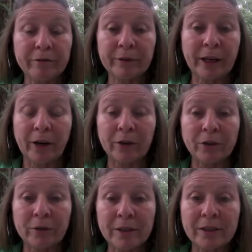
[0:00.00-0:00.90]

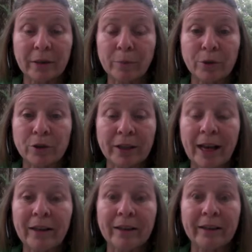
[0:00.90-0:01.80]
characteristic,
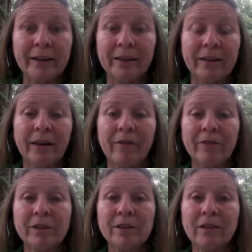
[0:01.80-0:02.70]
personality of
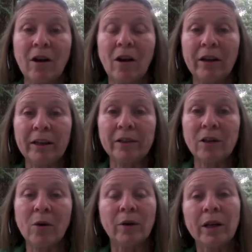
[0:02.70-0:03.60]
its all on its
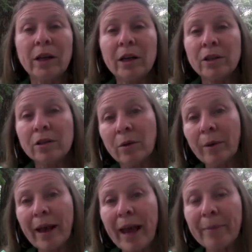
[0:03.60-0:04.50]
own. So
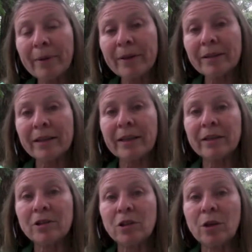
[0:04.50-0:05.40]
what happens
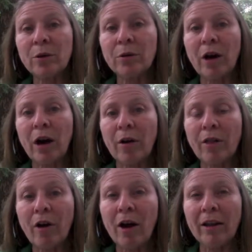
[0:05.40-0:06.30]
is, so our
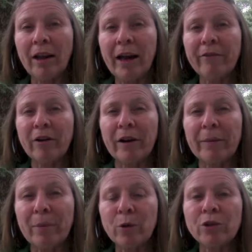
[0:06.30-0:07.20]
thought life, our
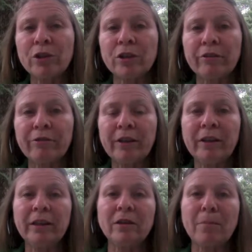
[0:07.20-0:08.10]
emotions, our
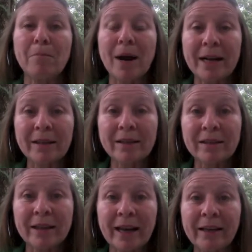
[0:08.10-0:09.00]
feelings, our
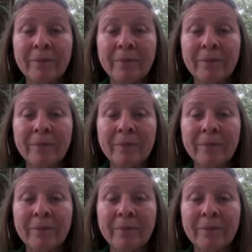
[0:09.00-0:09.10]
mindset,